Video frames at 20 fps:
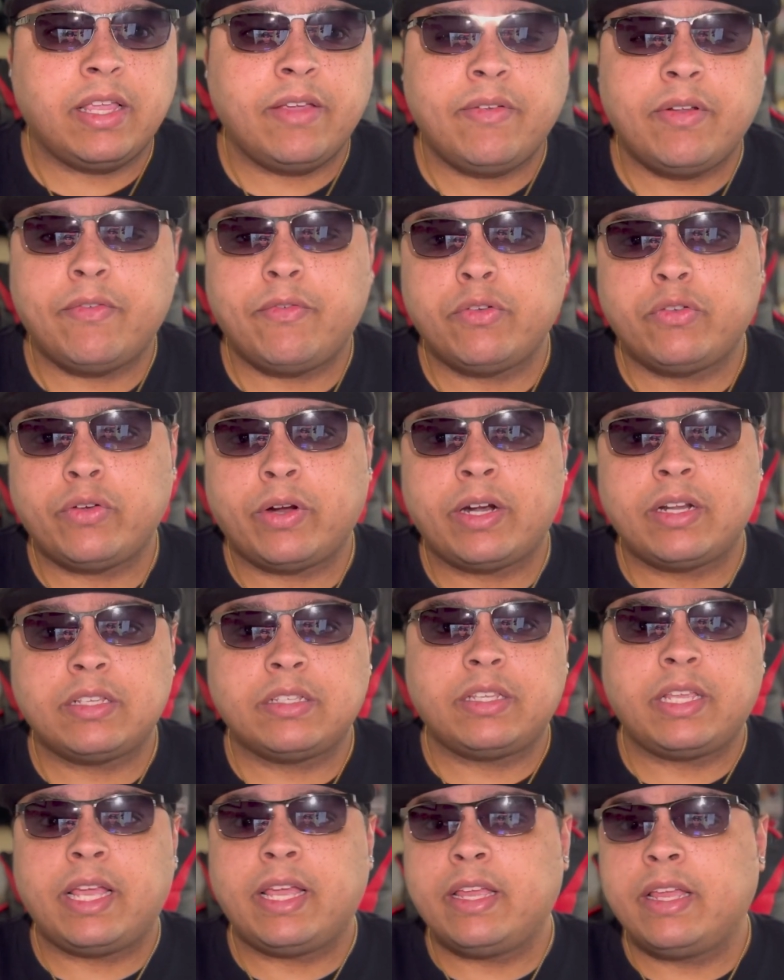Even if you're trying to
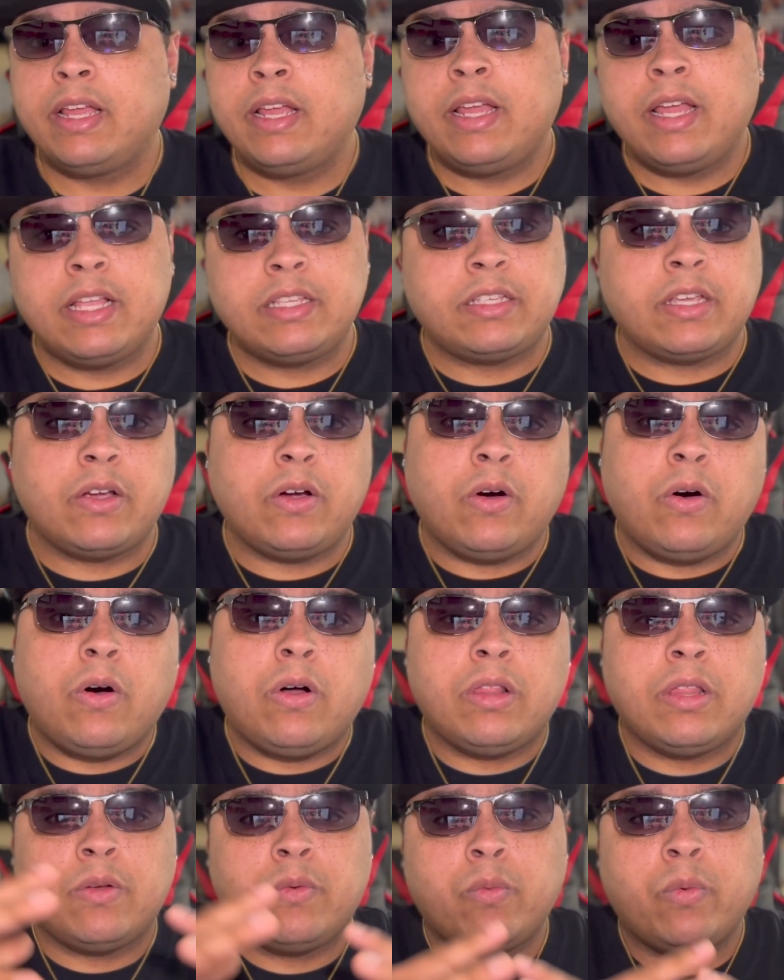say it's an
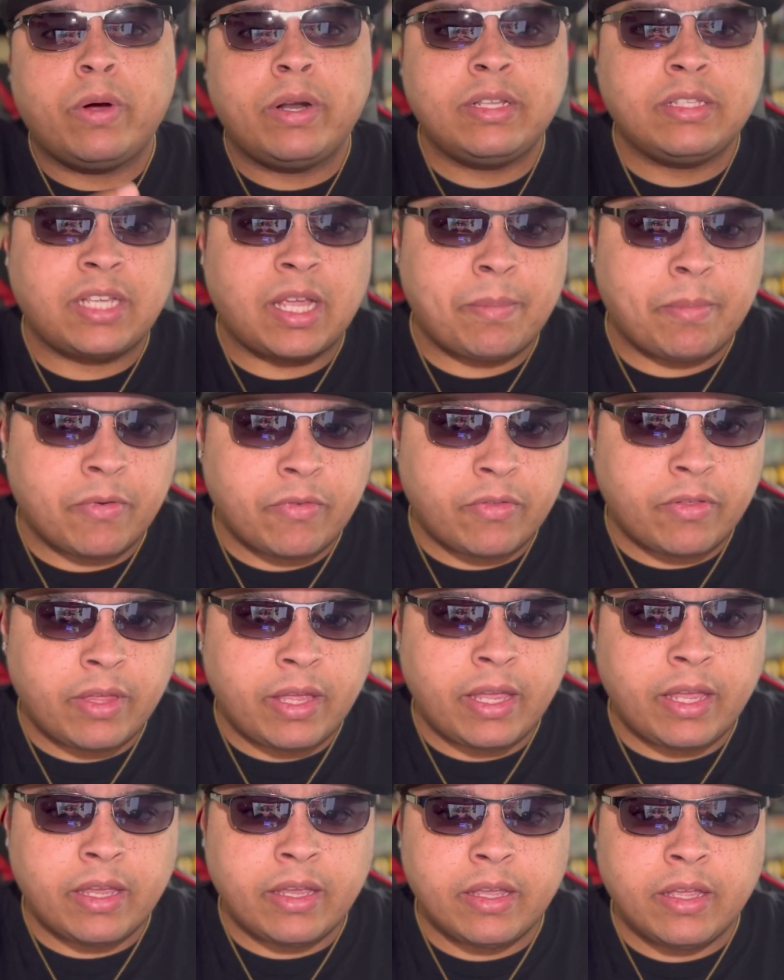all-in-one type of
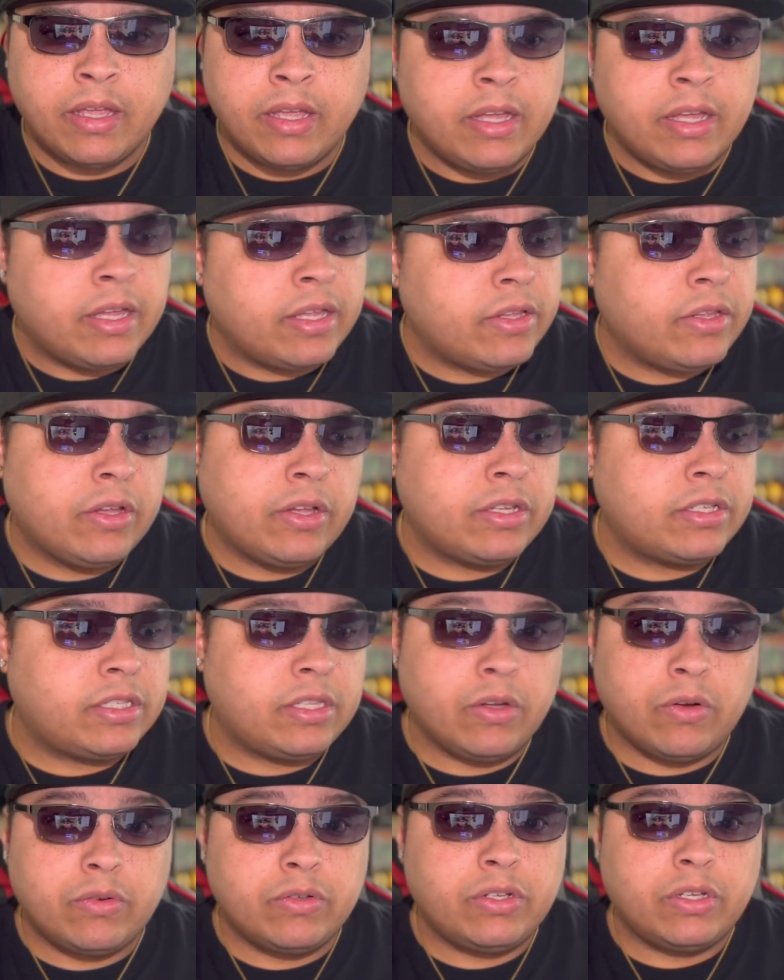thing, you can
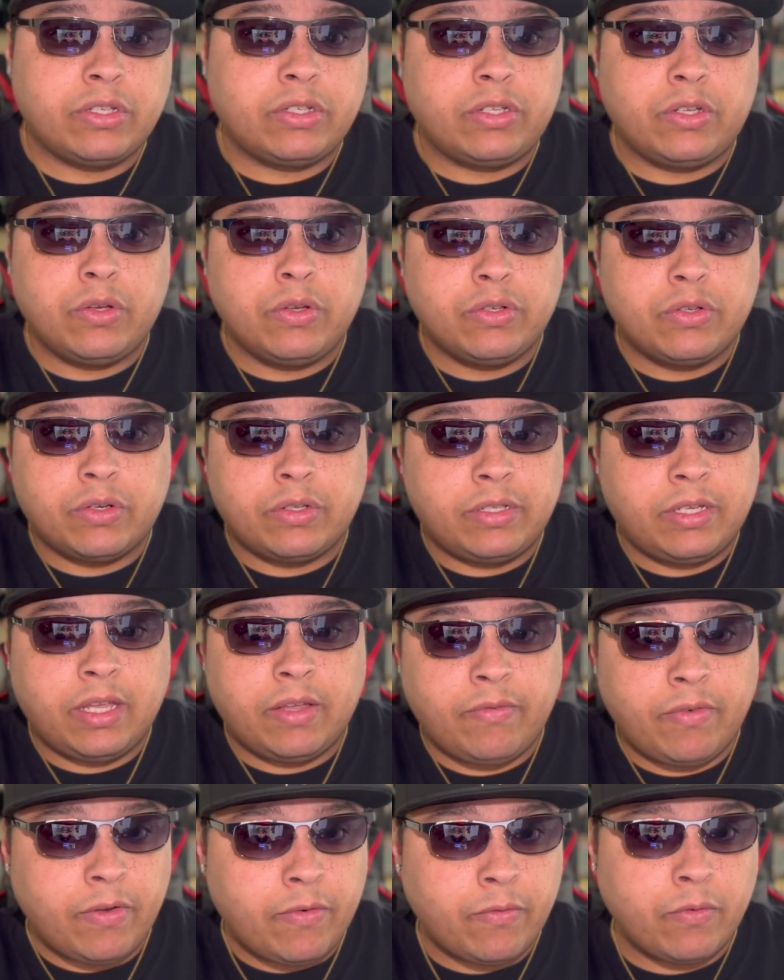still just use your
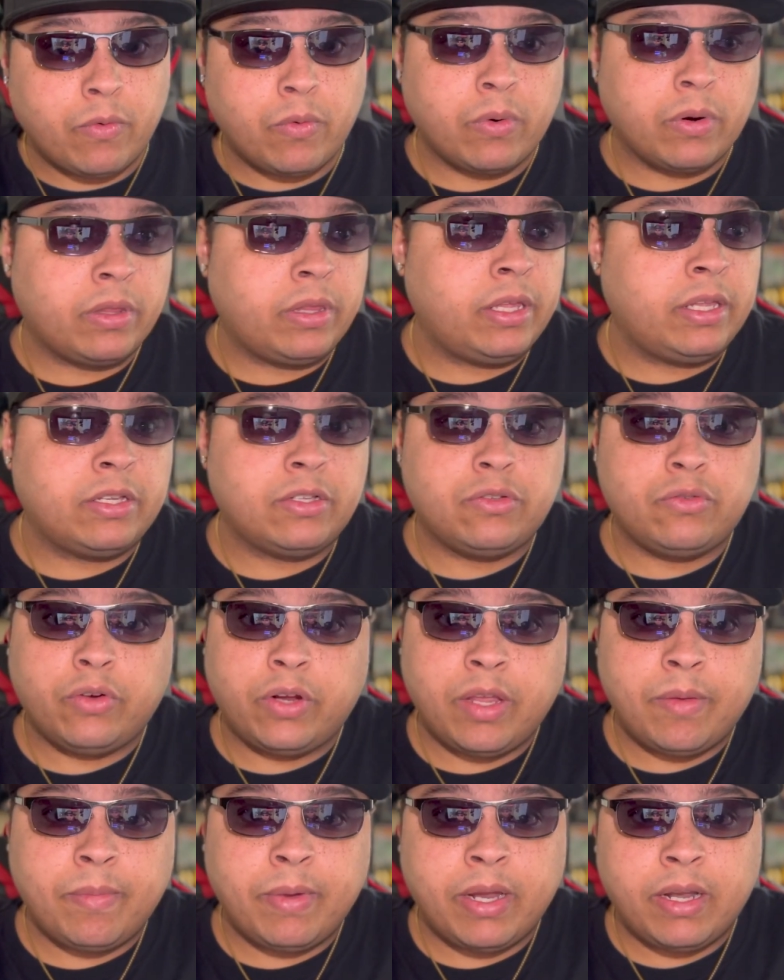TV for the
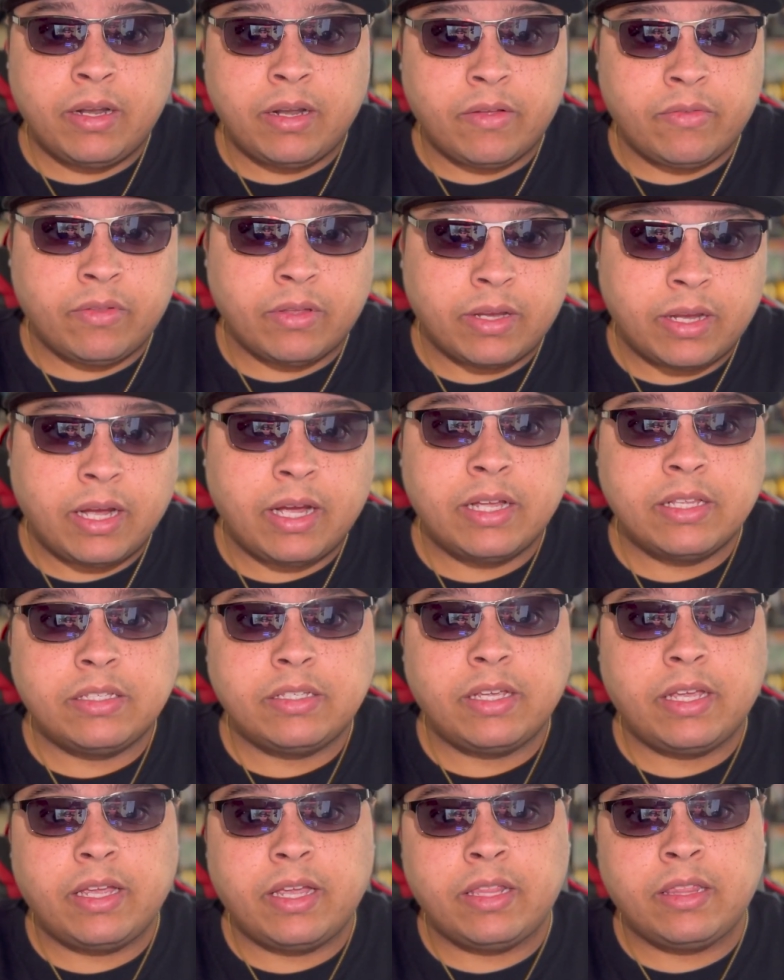streaming of the
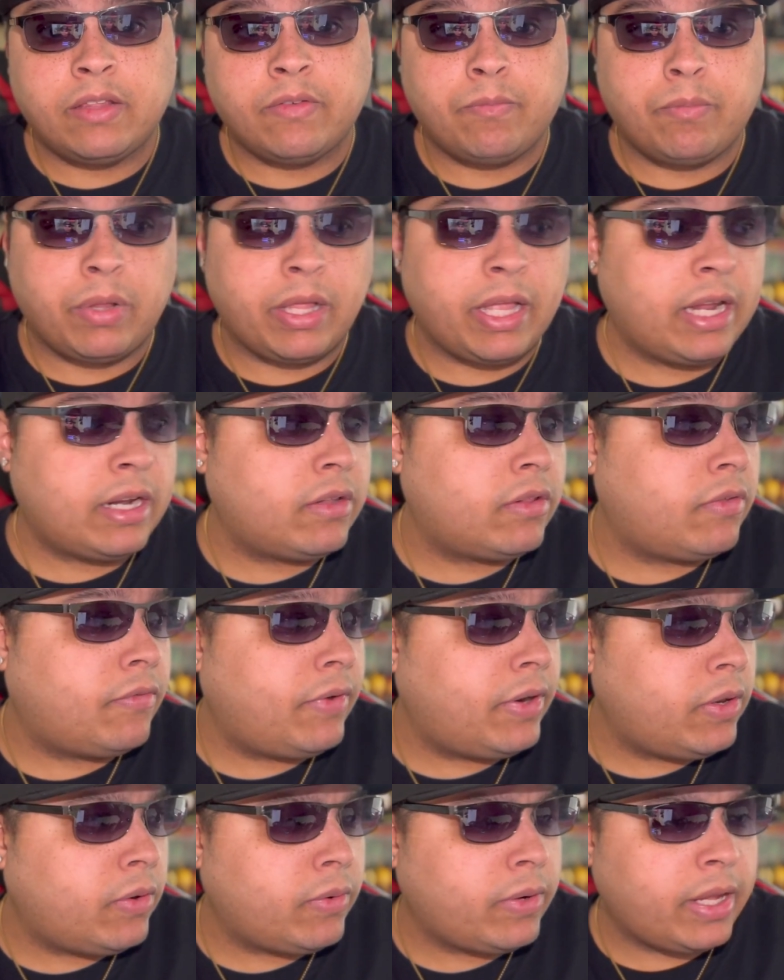content and the playing of the
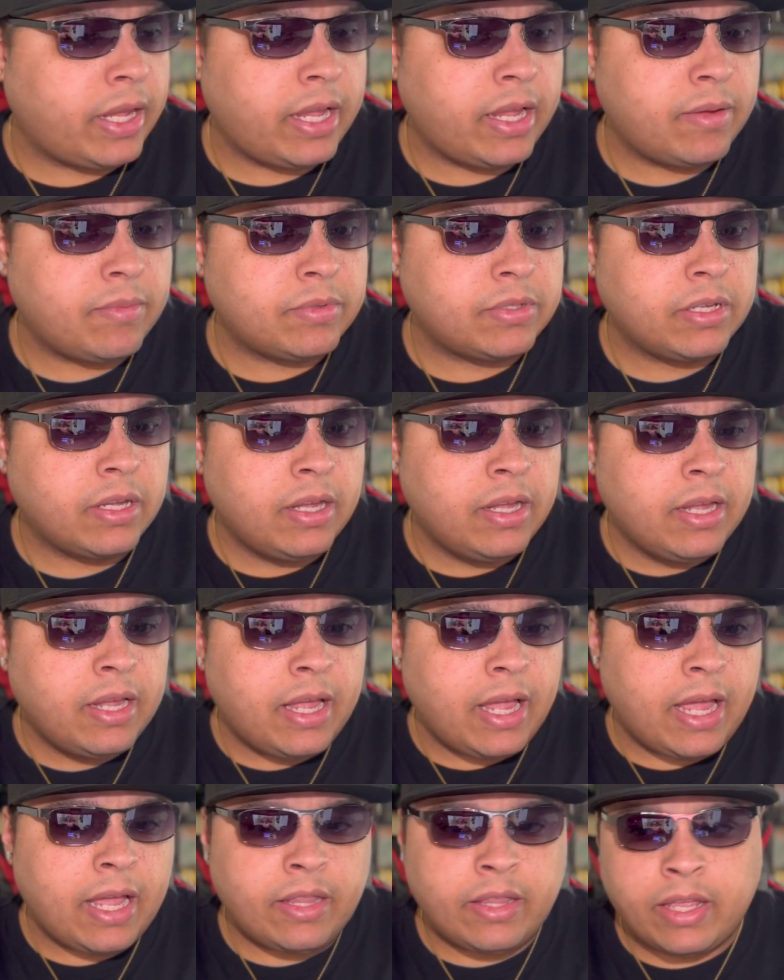video games,
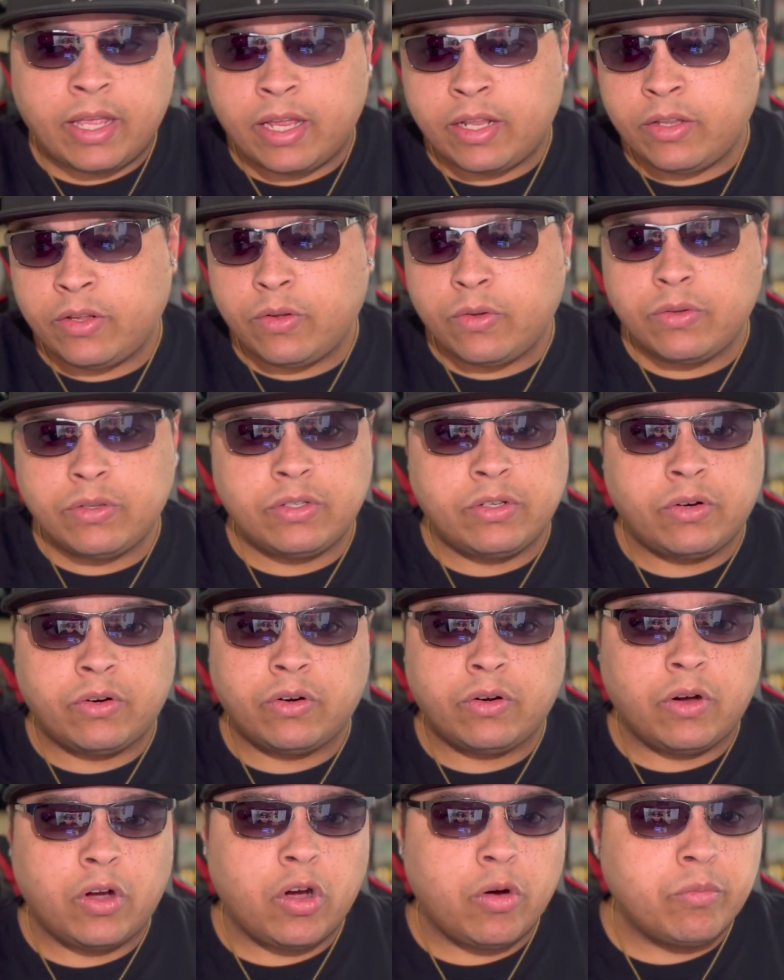and then use
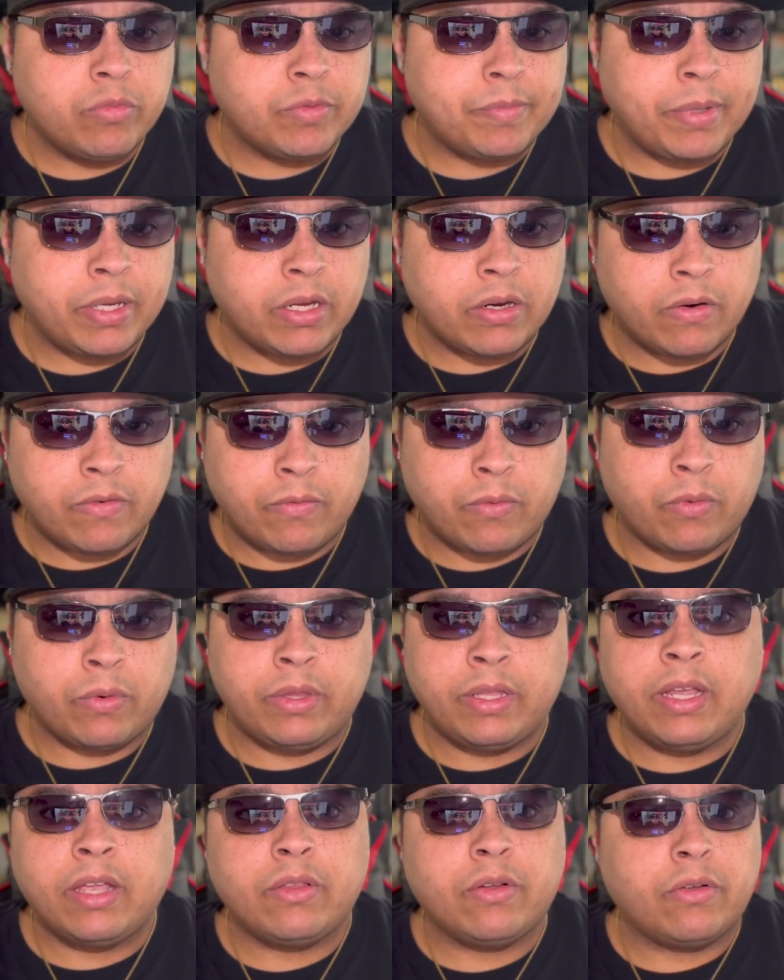your home speaker for
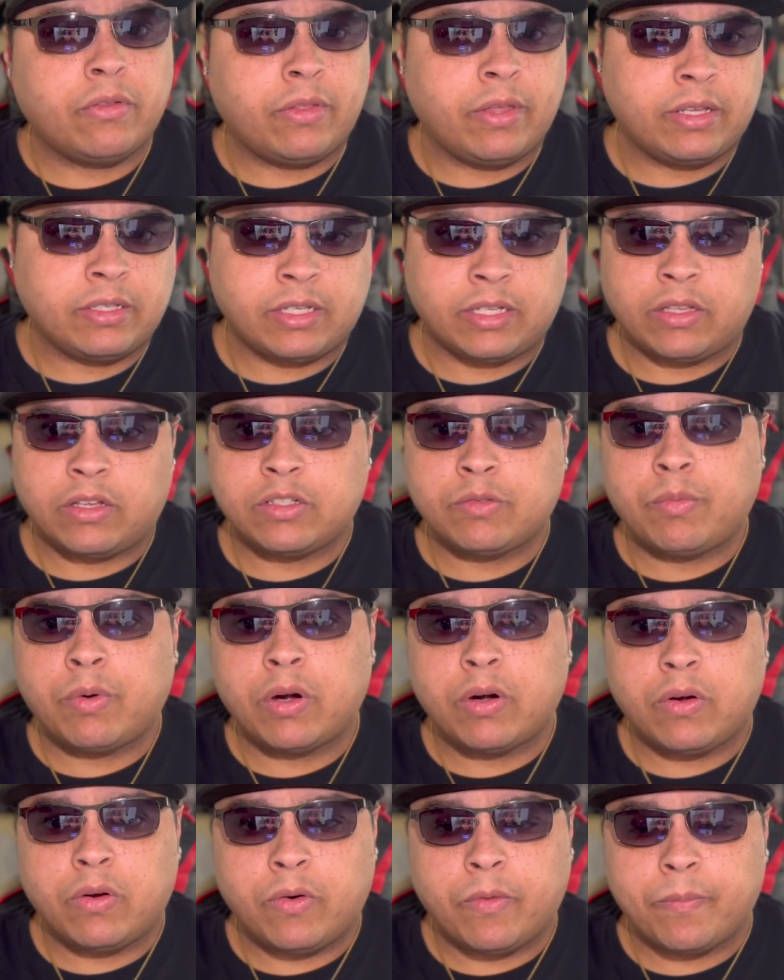the other things like the
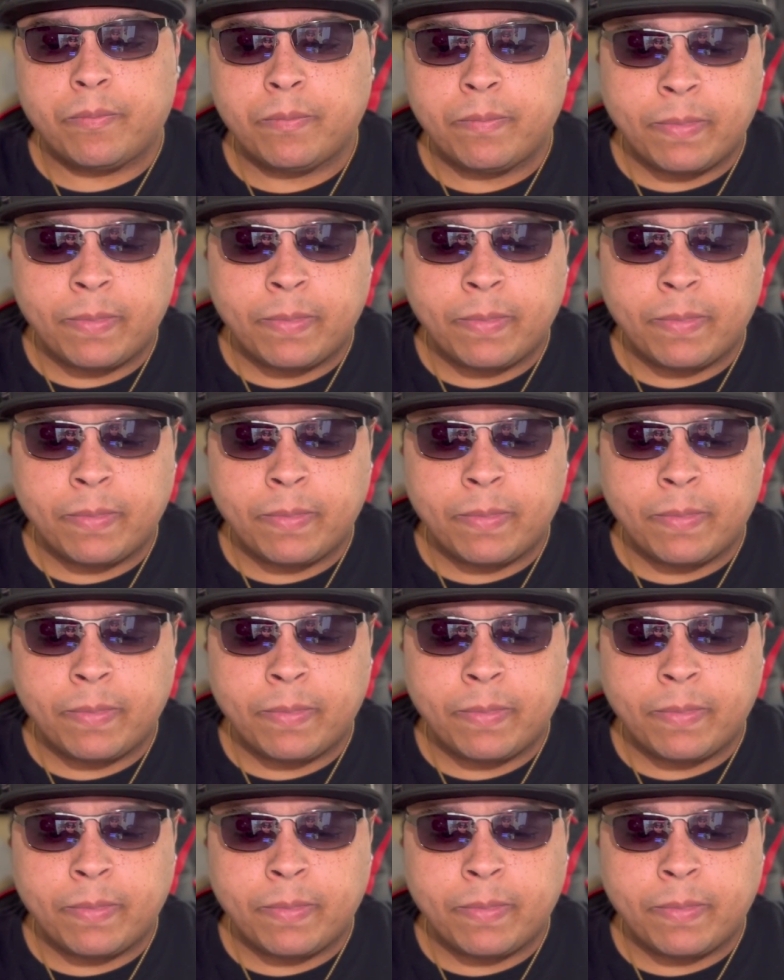smart home.